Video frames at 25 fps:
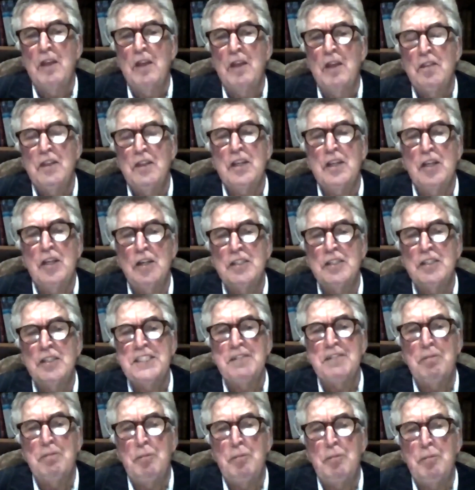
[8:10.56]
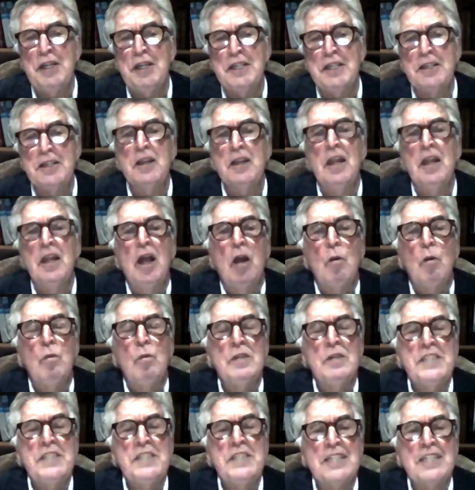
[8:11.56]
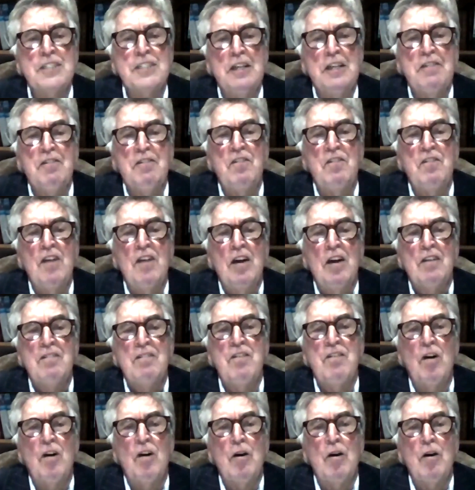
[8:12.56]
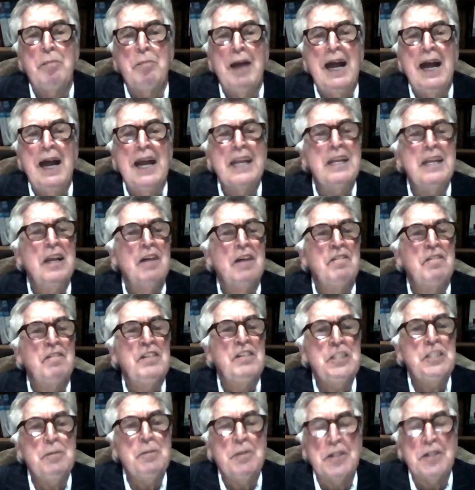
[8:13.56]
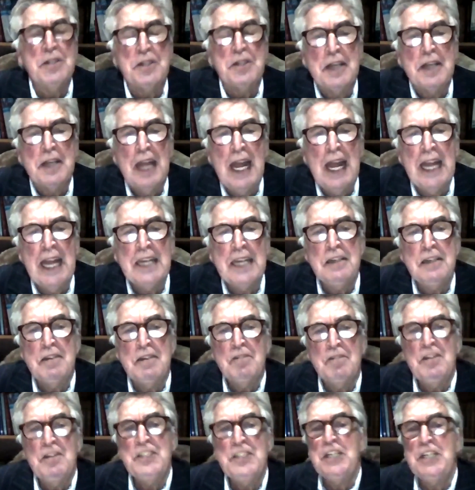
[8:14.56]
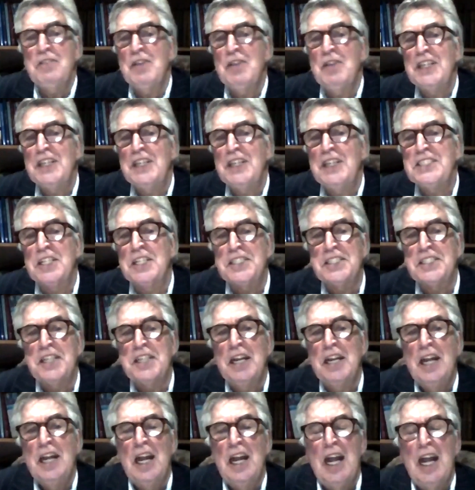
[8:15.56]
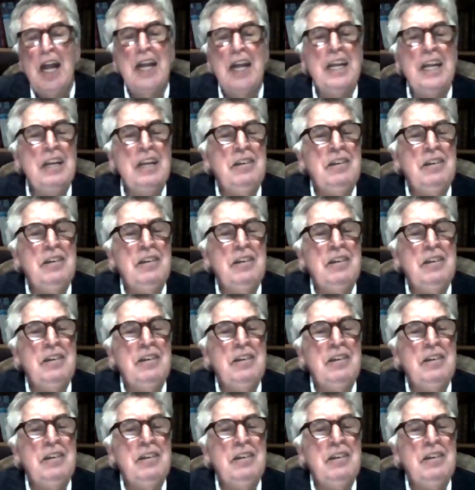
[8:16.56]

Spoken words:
off the coasts of Britain was actually fought by fishermen and fishing vessels.